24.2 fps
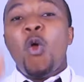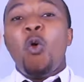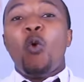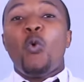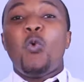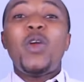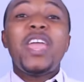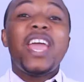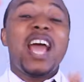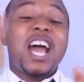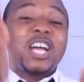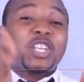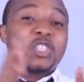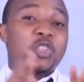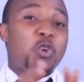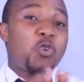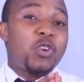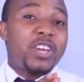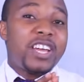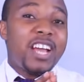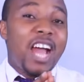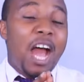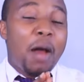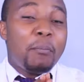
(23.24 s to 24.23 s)
We are
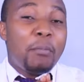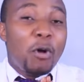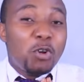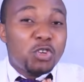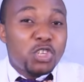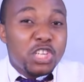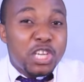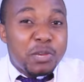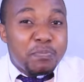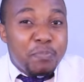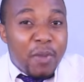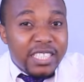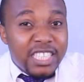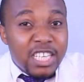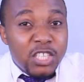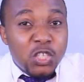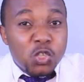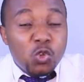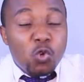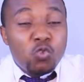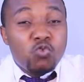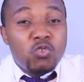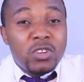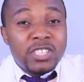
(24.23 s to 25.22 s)
talking about
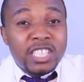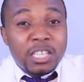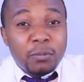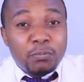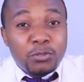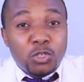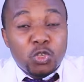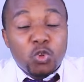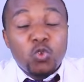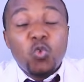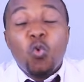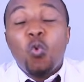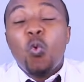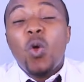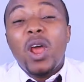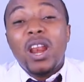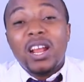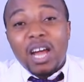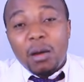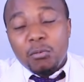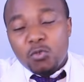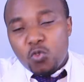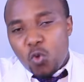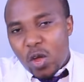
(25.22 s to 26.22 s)
emergency contraception.
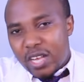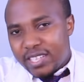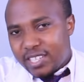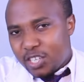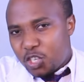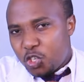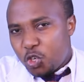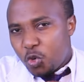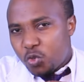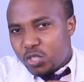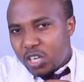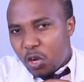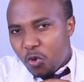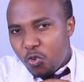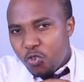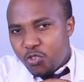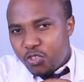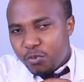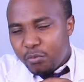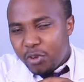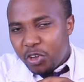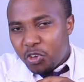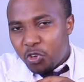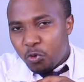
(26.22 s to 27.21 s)
Welcome to Ask Dr.
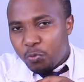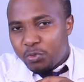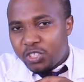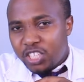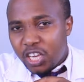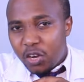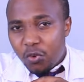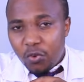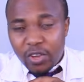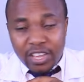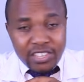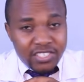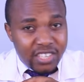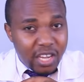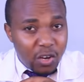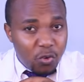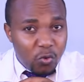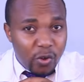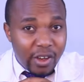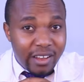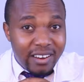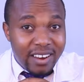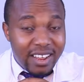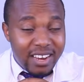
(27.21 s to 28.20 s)
Othman YouTube channel, a channel
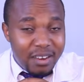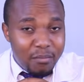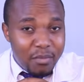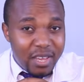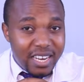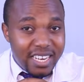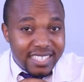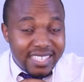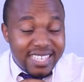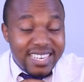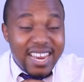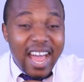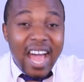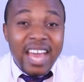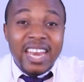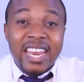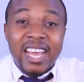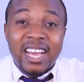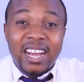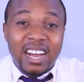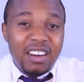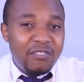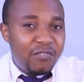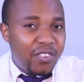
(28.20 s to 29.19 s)
where you learn medicine at
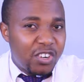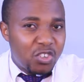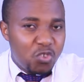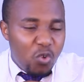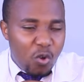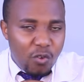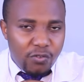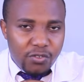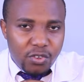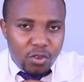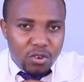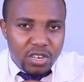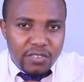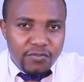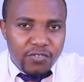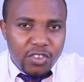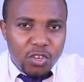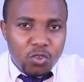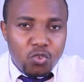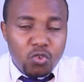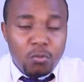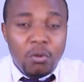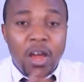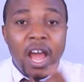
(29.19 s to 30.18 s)
the comfort of your
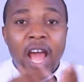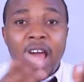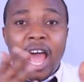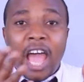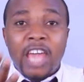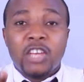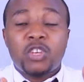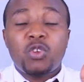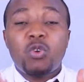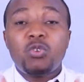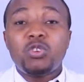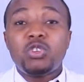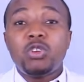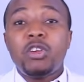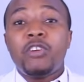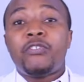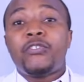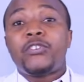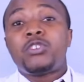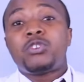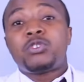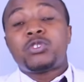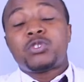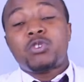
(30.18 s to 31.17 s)
living room. I told you
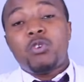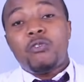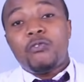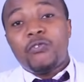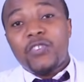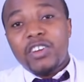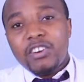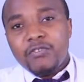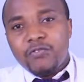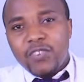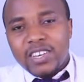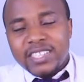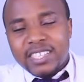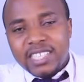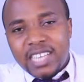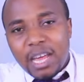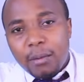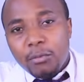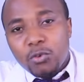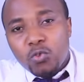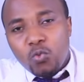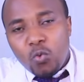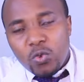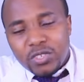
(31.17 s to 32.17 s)
if it's your very first
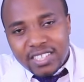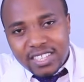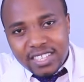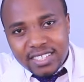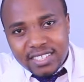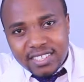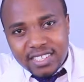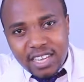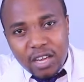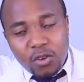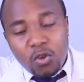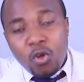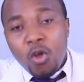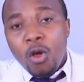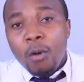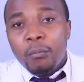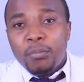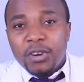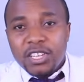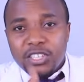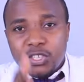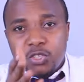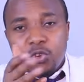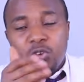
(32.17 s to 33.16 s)
time to watch this channel,
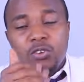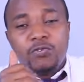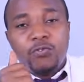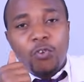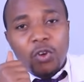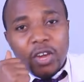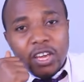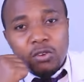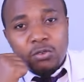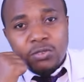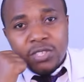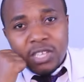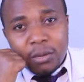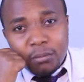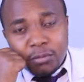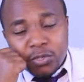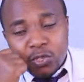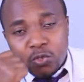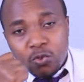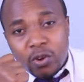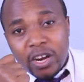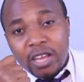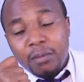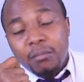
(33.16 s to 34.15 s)
please don't forget to
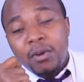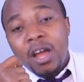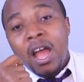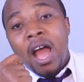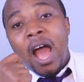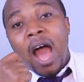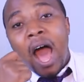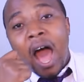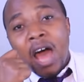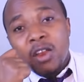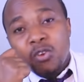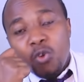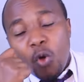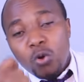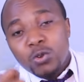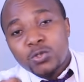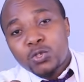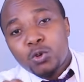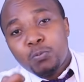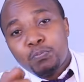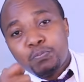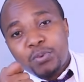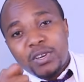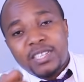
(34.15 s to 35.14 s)
subscribe and
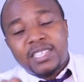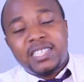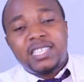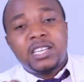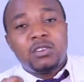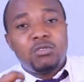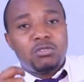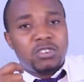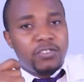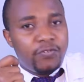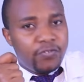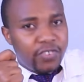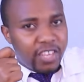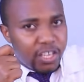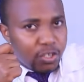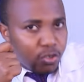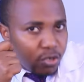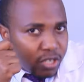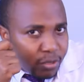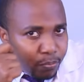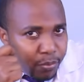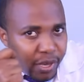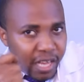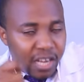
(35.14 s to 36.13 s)
also press the
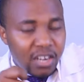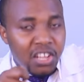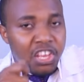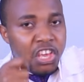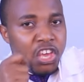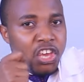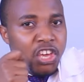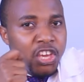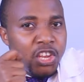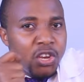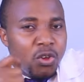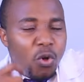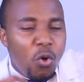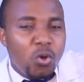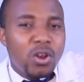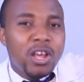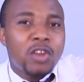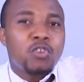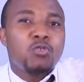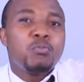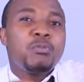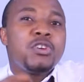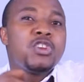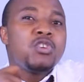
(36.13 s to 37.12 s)
notification bell in order
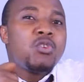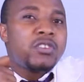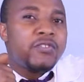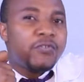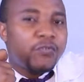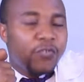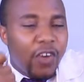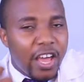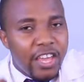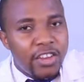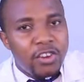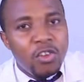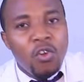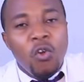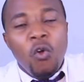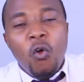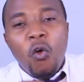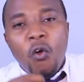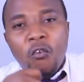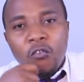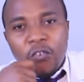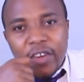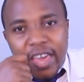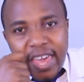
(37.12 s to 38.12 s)
to be notified
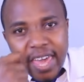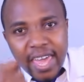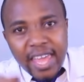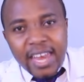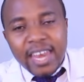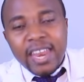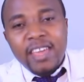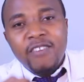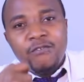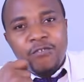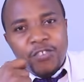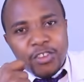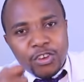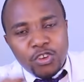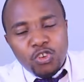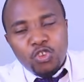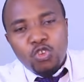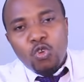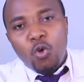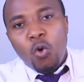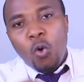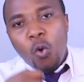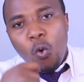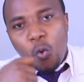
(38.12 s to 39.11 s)
of any
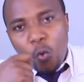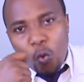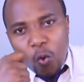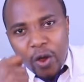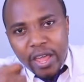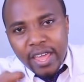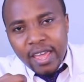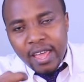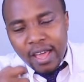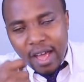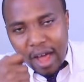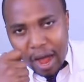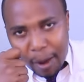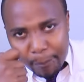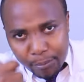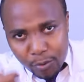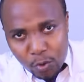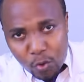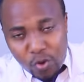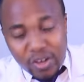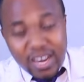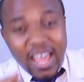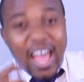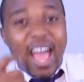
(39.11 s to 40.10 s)
video we
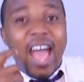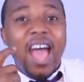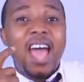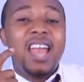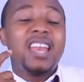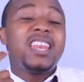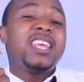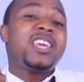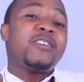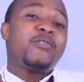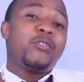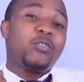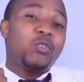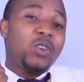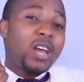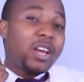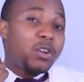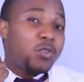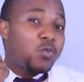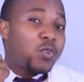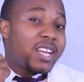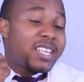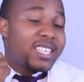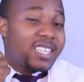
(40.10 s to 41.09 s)
upload. And if you'd
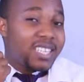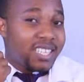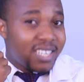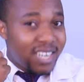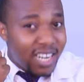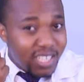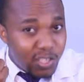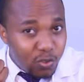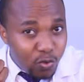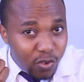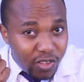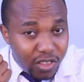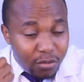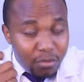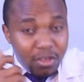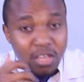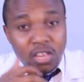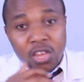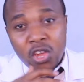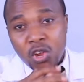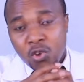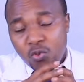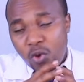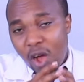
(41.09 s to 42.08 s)
like to get in touch with
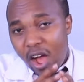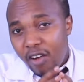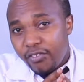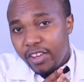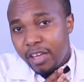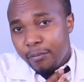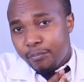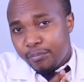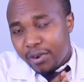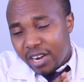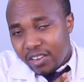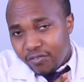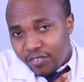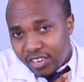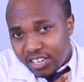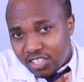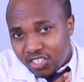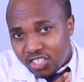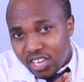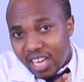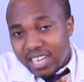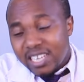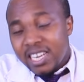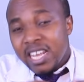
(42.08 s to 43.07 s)
me, to have a
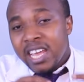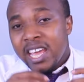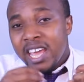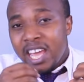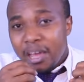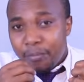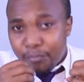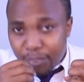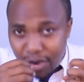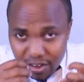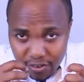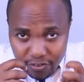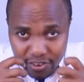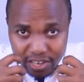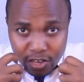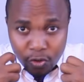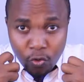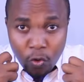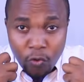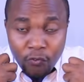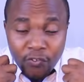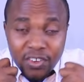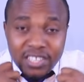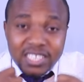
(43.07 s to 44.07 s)
private chat, a private
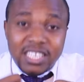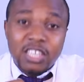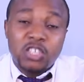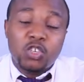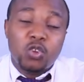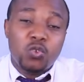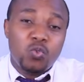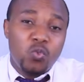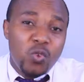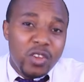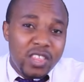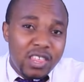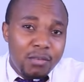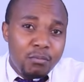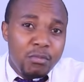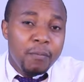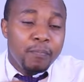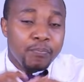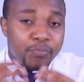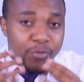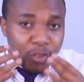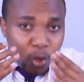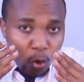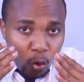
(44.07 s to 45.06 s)
conversation with me,
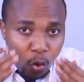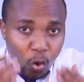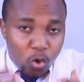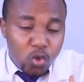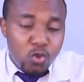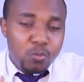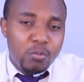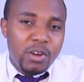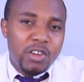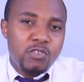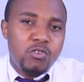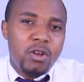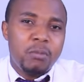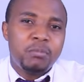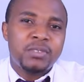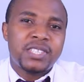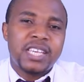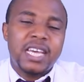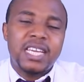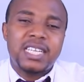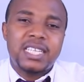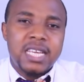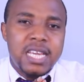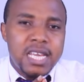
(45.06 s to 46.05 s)
go to my
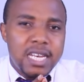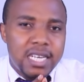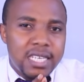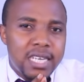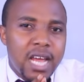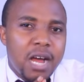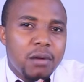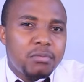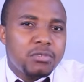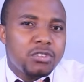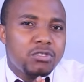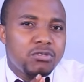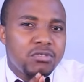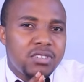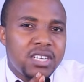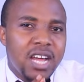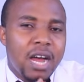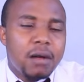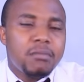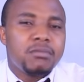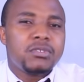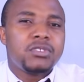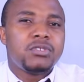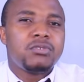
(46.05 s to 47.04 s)
website
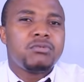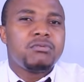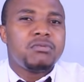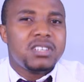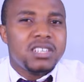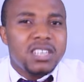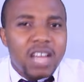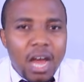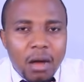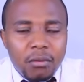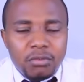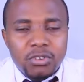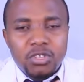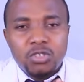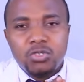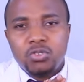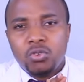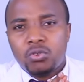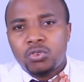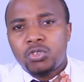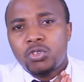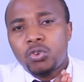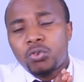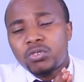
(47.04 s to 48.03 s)

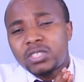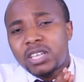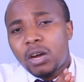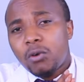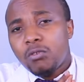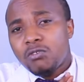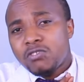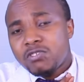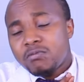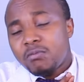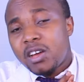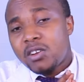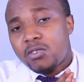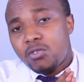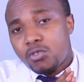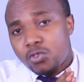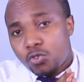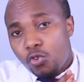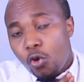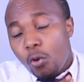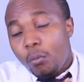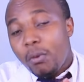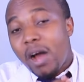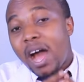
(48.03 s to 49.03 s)

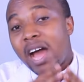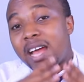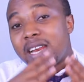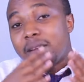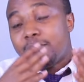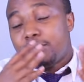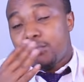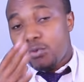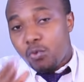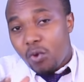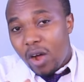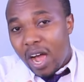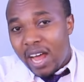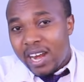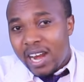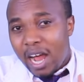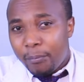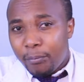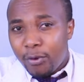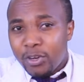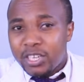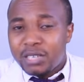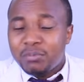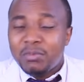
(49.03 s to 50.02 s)
www.drothman.com and book an
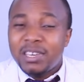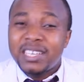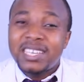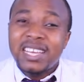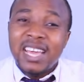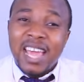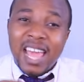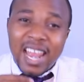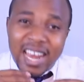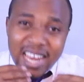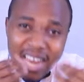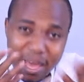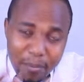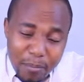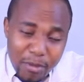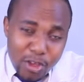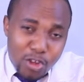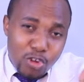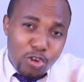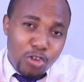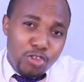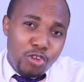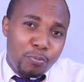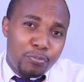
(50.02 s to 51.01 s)
appointment. Let me
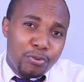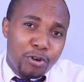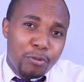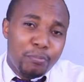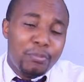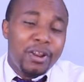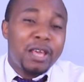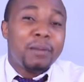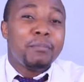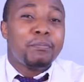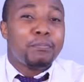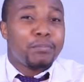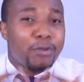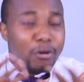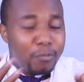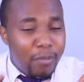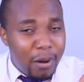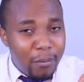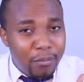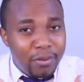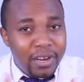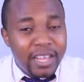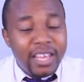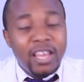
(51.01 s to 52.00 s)
know your problem.
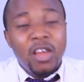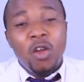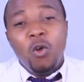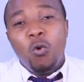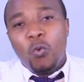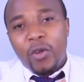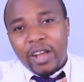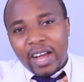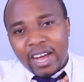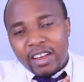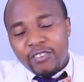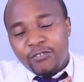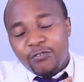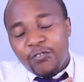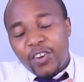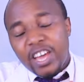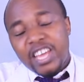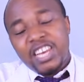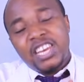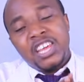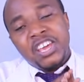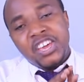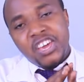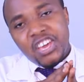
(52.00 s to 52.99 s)
Probably we can
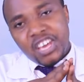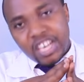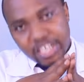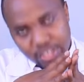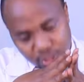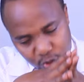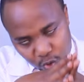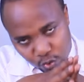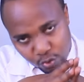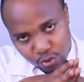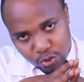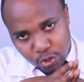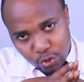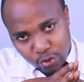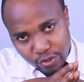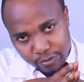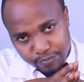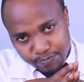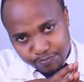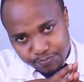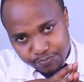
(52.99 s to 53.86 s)
find a solution.